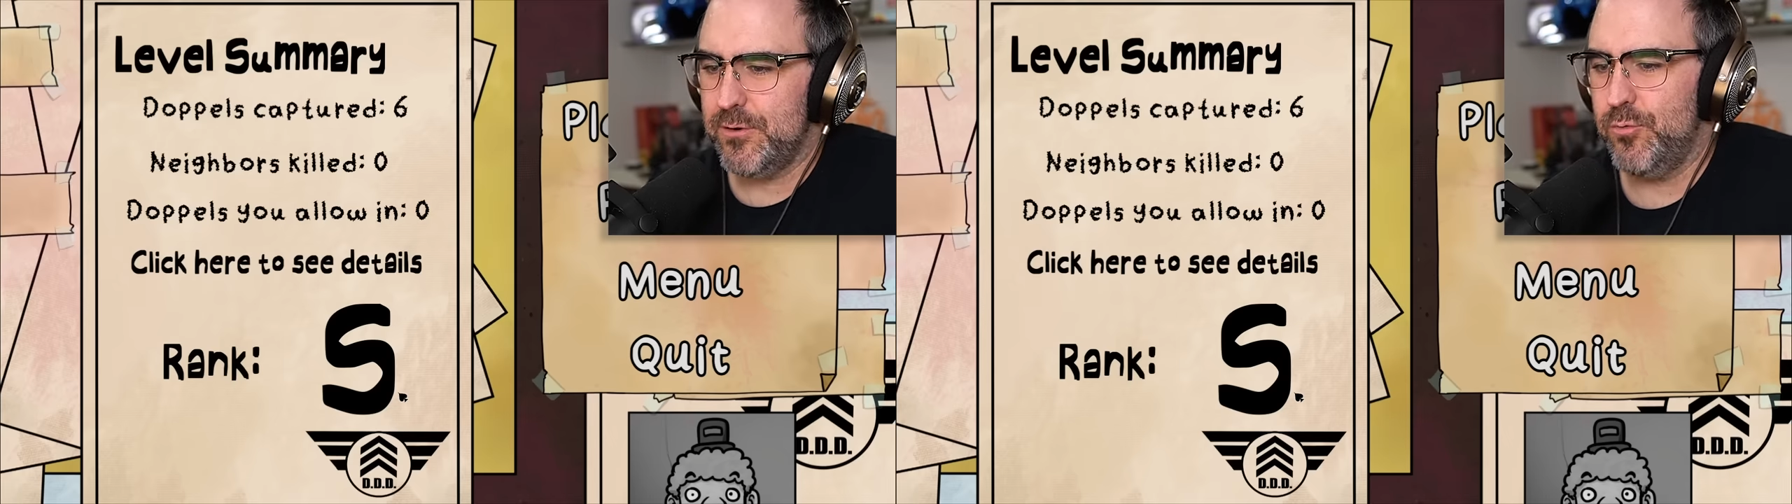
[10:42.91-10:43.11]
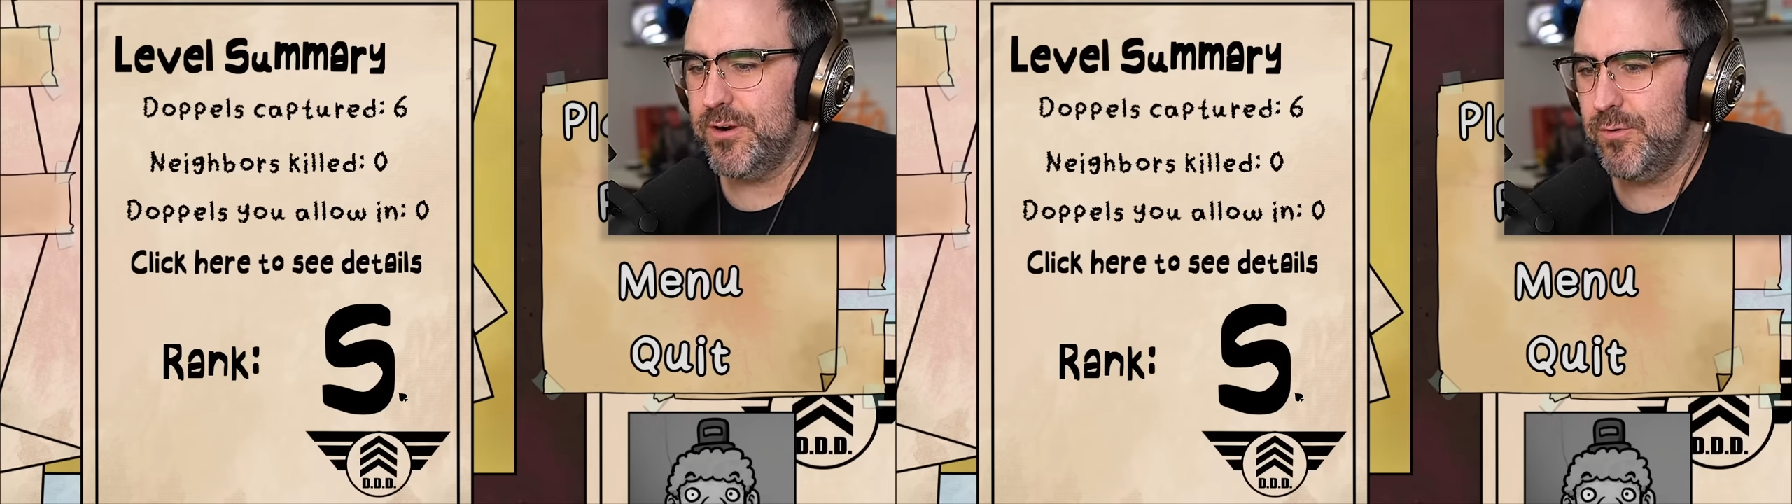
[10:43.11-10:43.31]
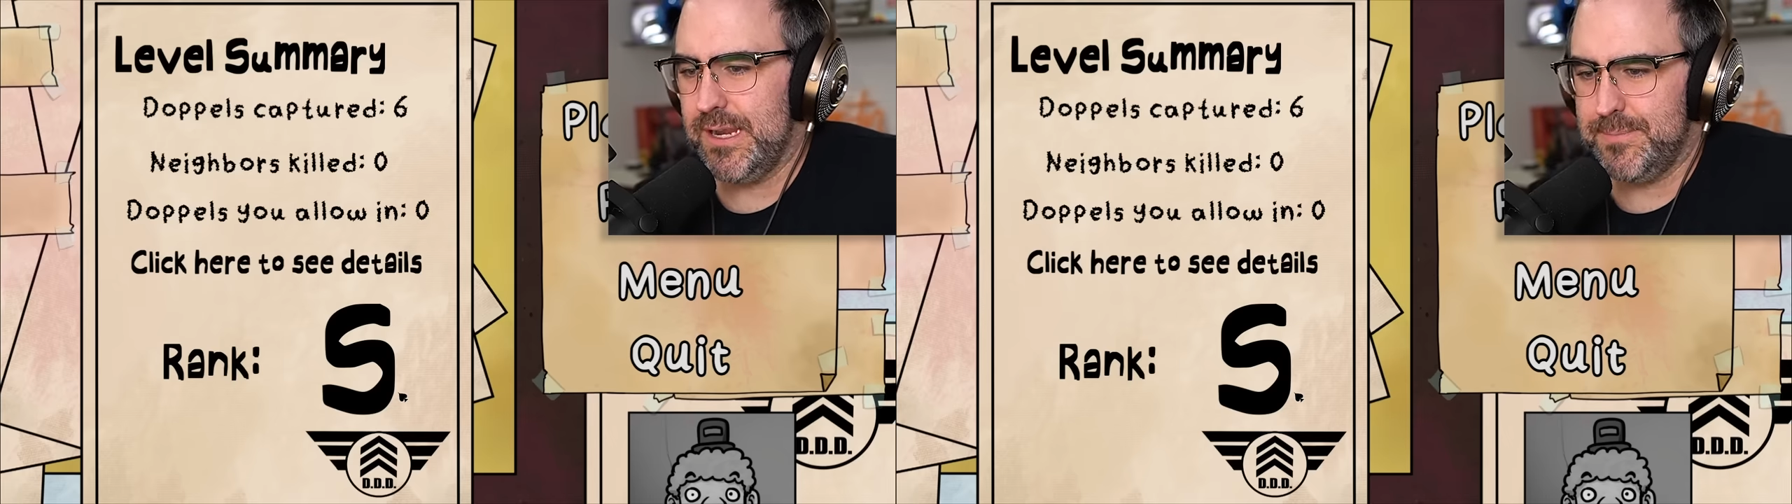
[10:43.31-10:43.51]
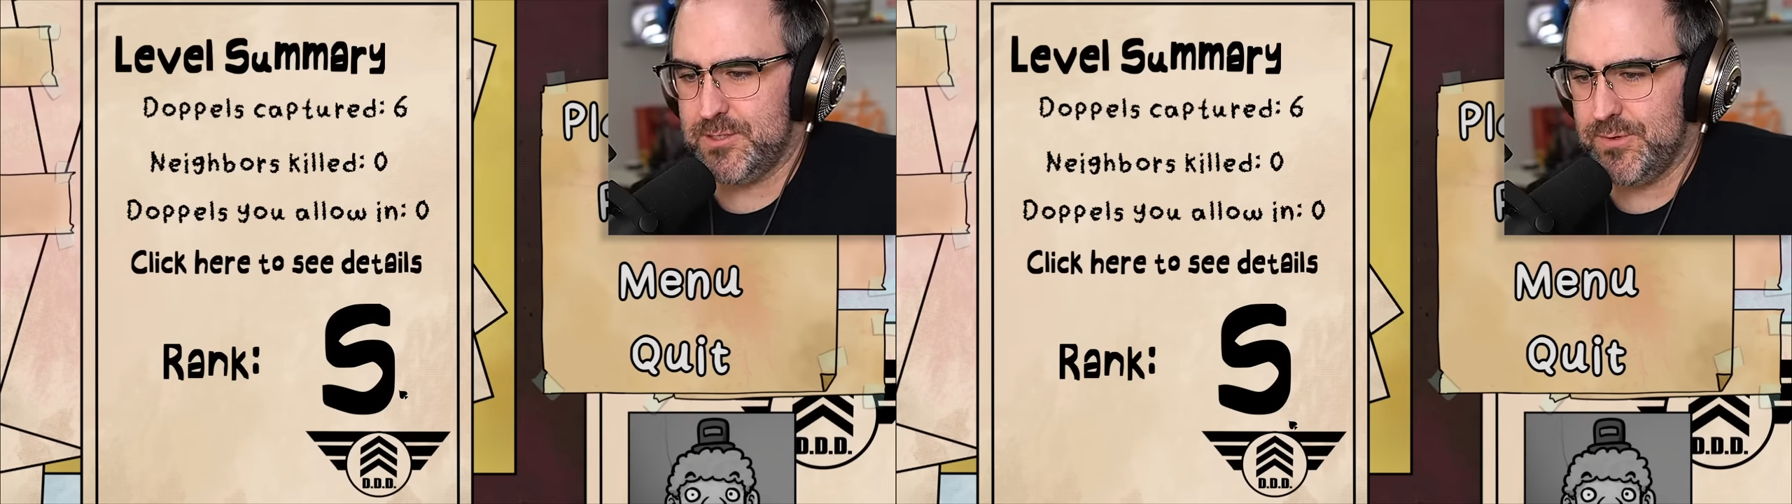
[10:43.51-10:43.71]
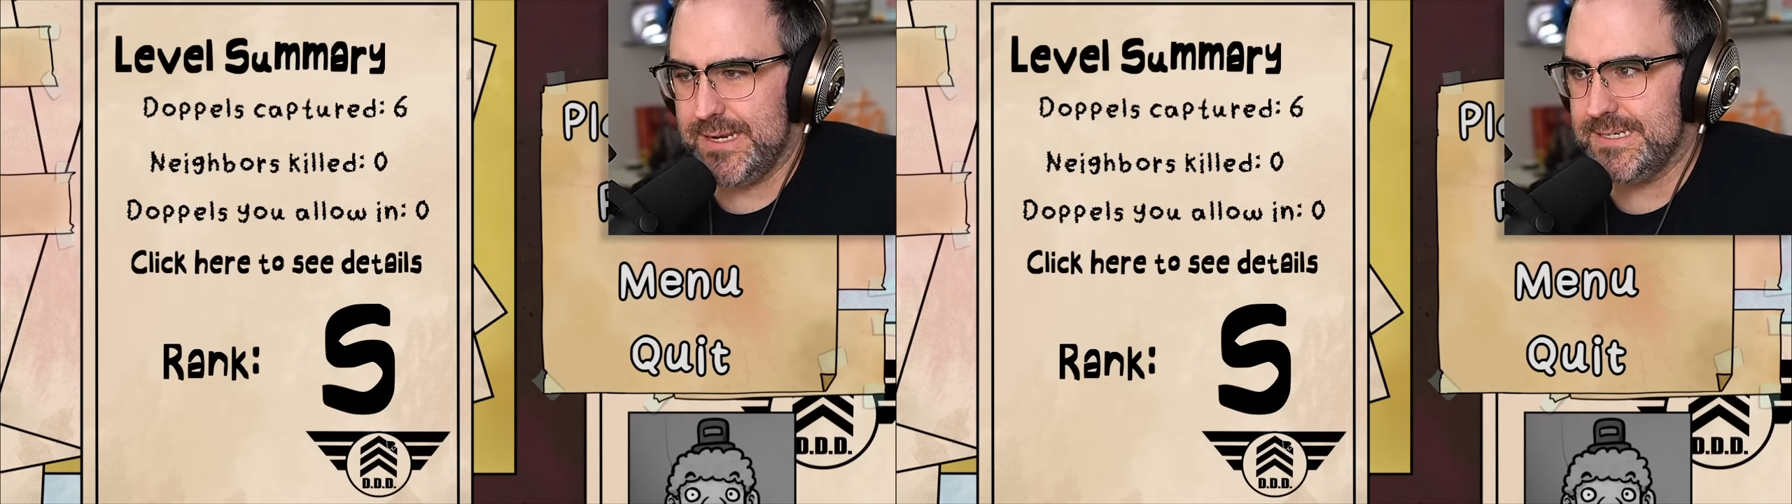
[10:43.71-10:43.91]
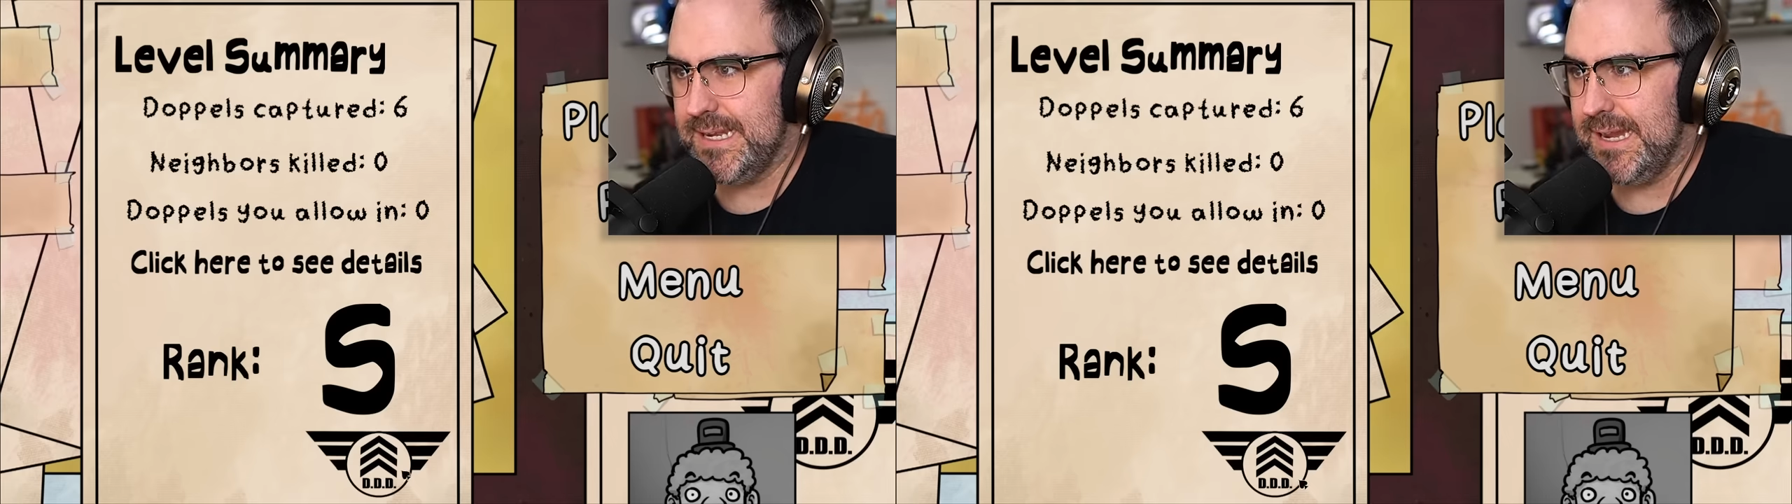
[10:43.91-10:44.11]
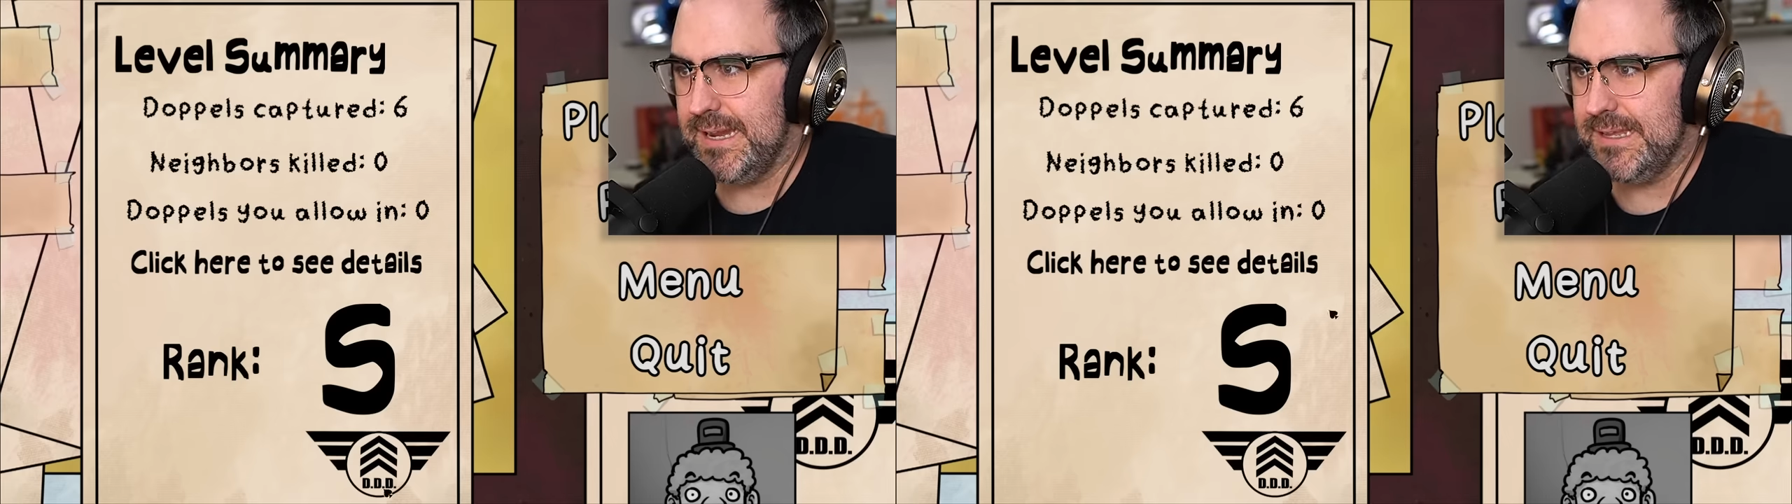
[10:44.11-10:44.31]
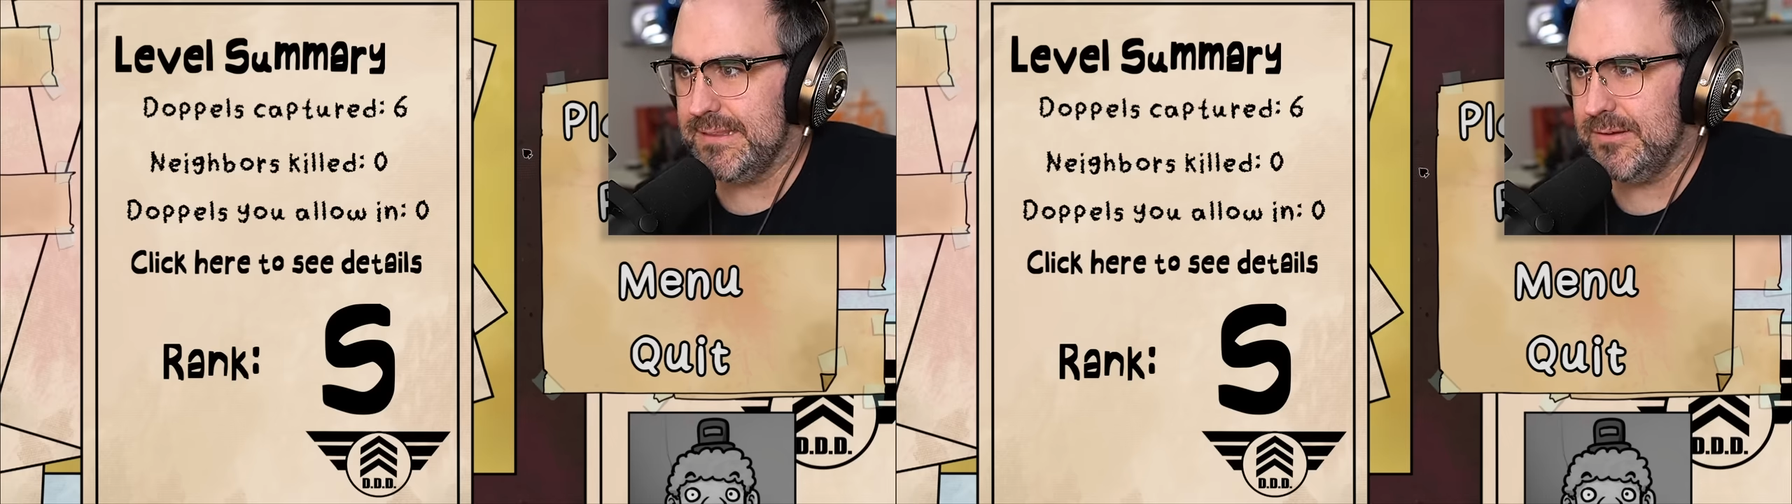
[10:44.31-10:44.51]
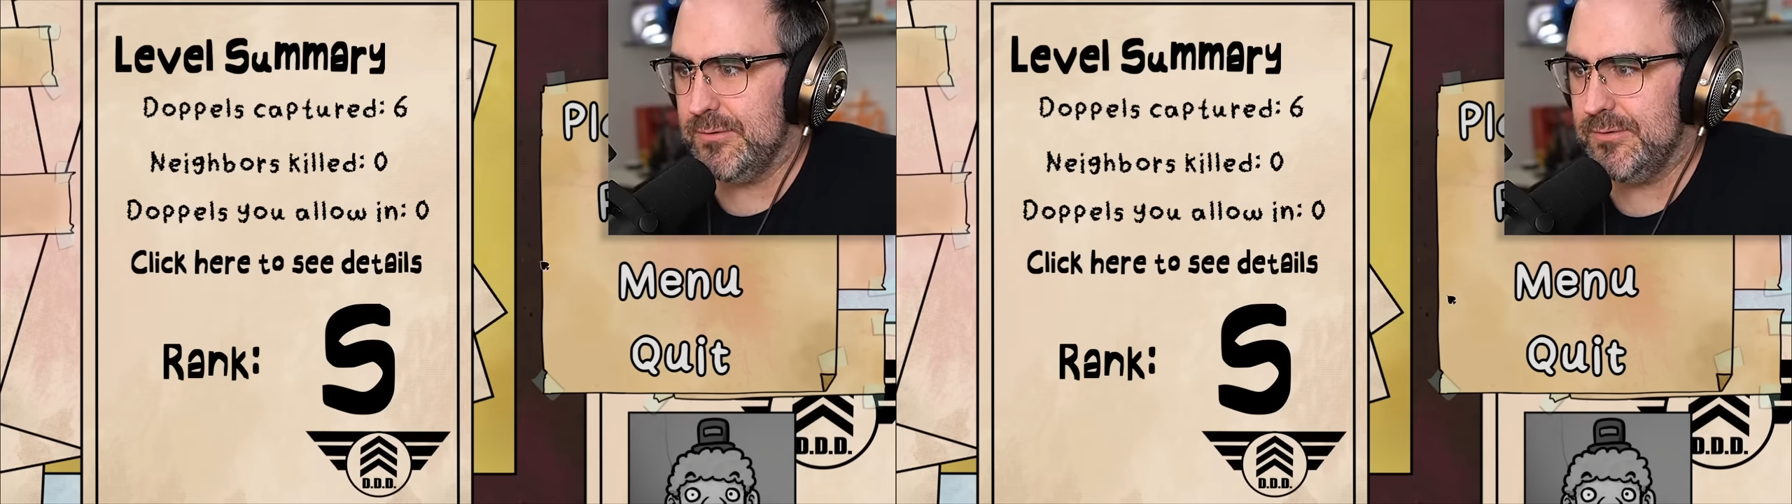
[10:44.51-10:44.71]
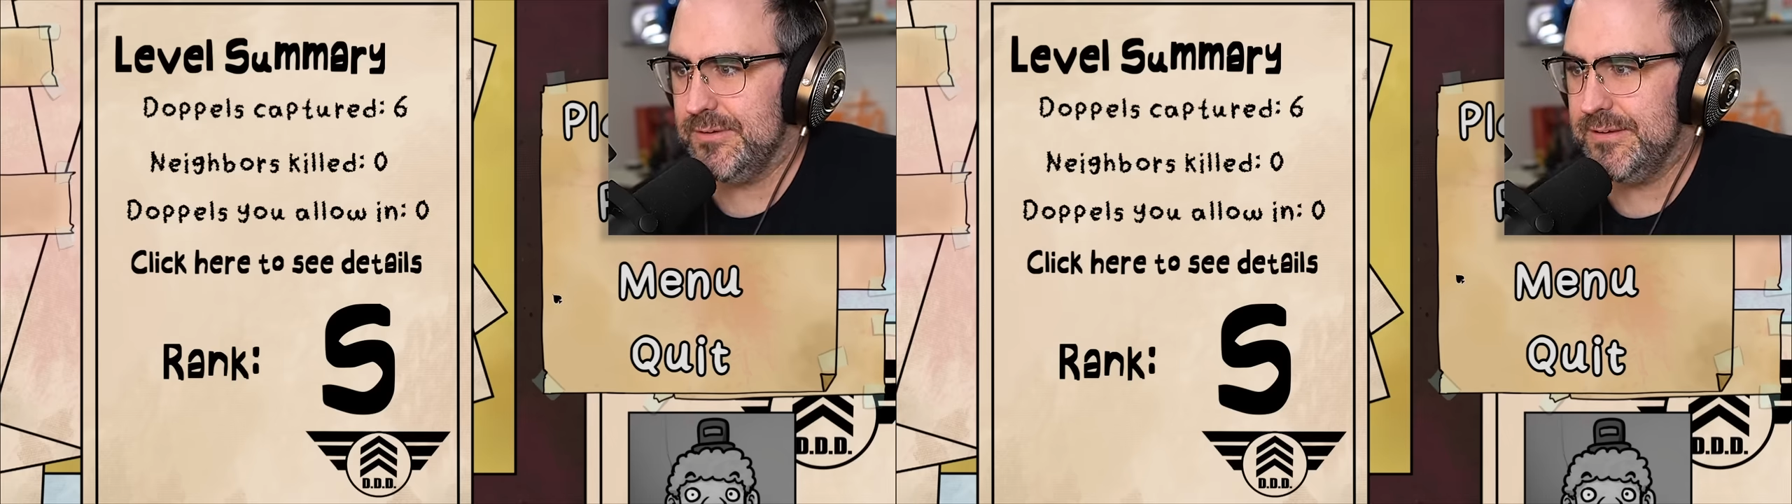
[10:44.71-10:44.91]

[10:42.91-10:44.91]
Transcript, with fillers: of wonder what happens when I die, though.